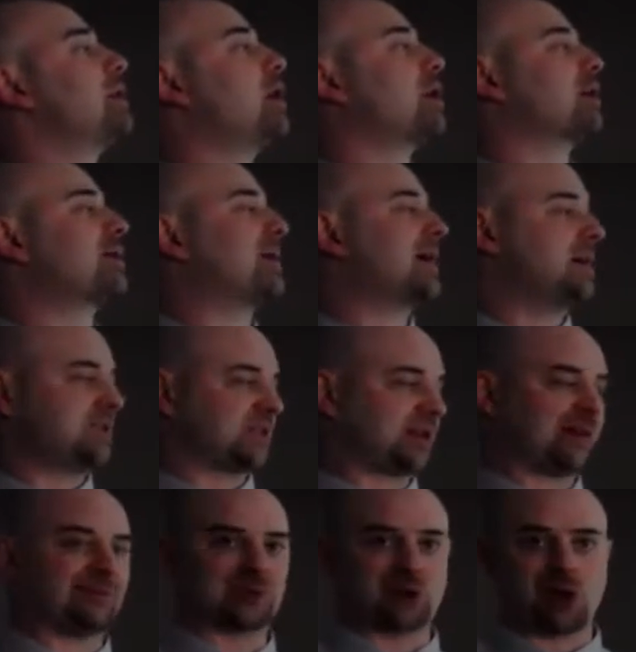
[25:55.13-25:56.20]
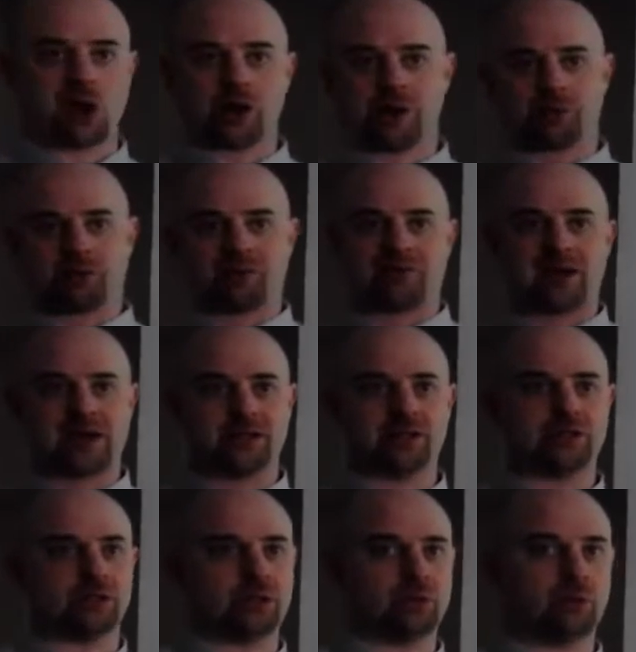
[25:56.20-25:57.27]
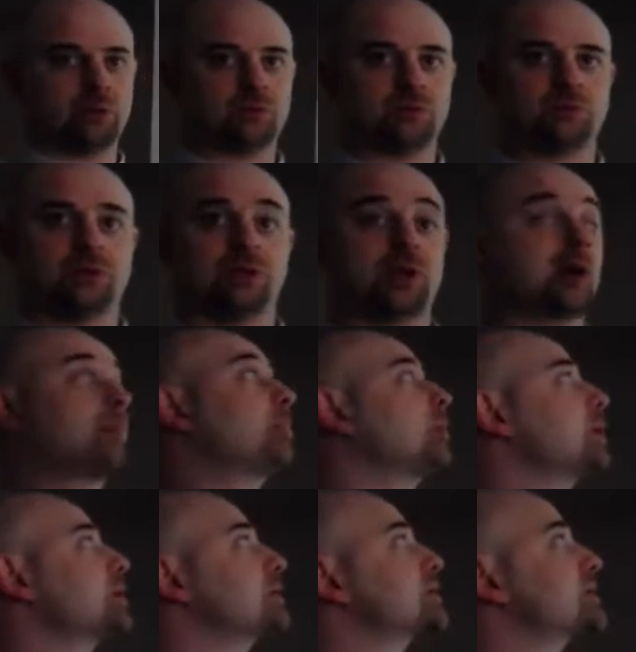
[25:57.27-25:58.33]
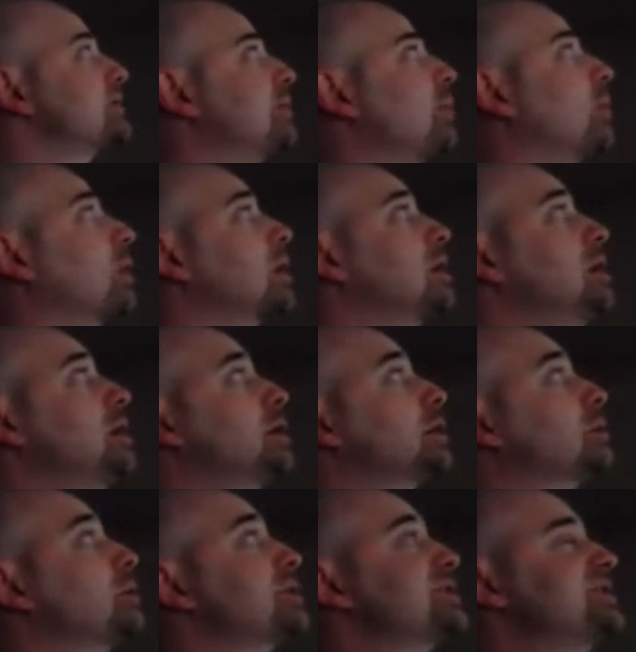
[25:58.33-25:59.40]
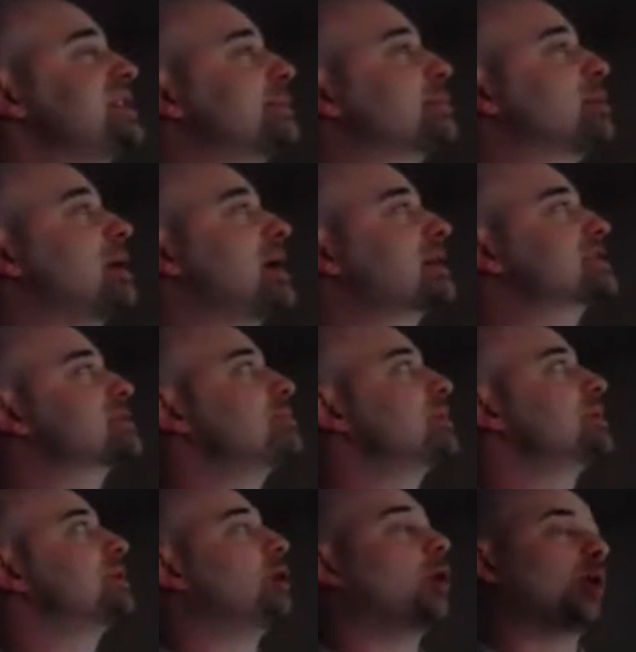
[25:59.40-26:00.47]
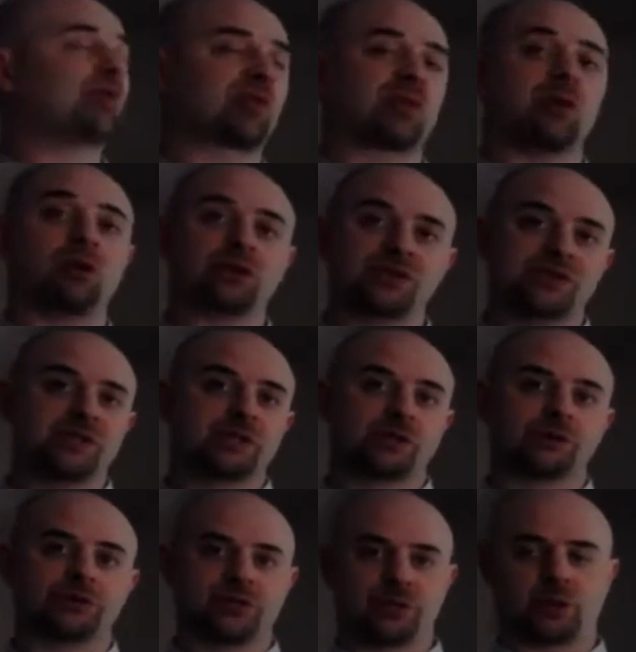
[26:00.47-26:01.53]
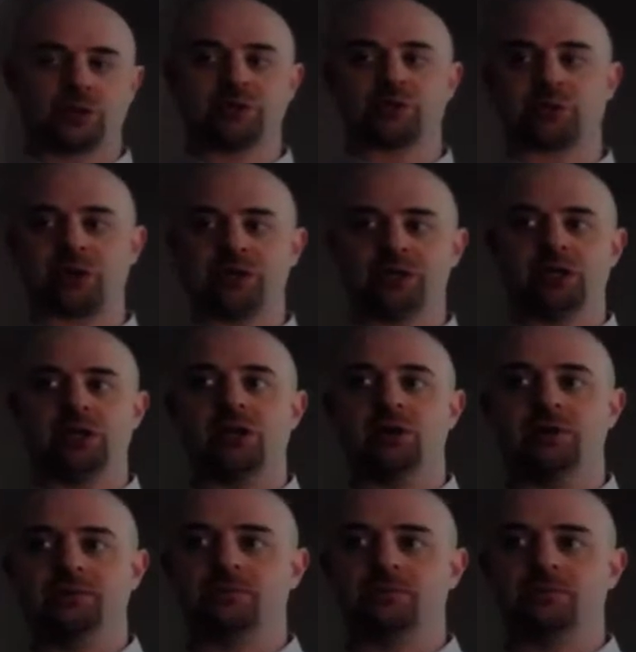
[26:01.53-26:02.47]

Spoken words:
ROIs that I've drawn and provided you the numbers for what is the approximate overall signal-to-noise ratio